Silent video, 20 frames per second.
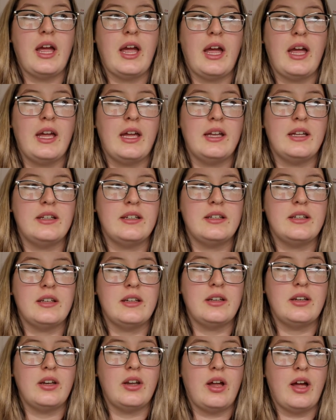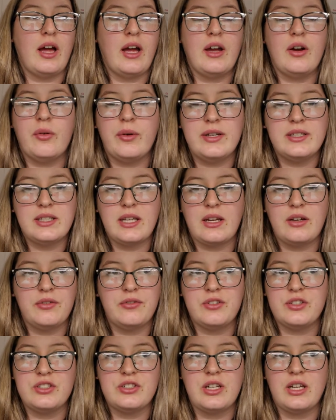and I always had a
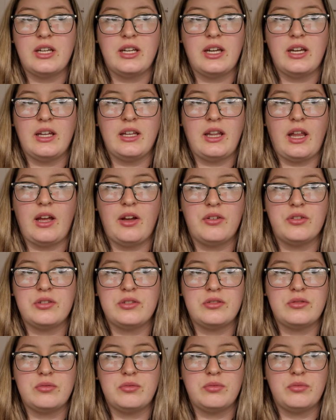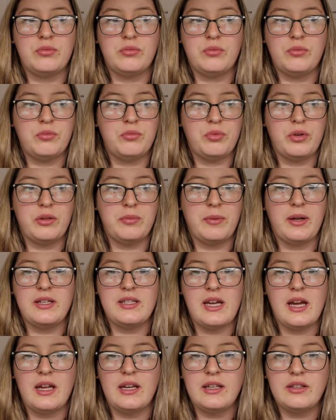fish tank in the house with my
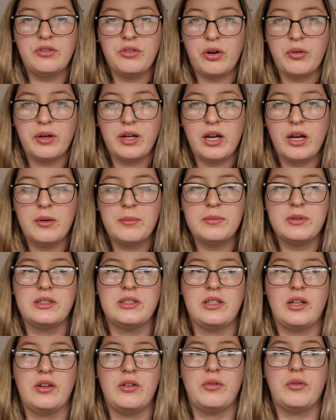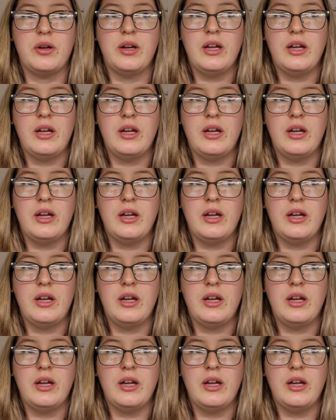dad growing up, so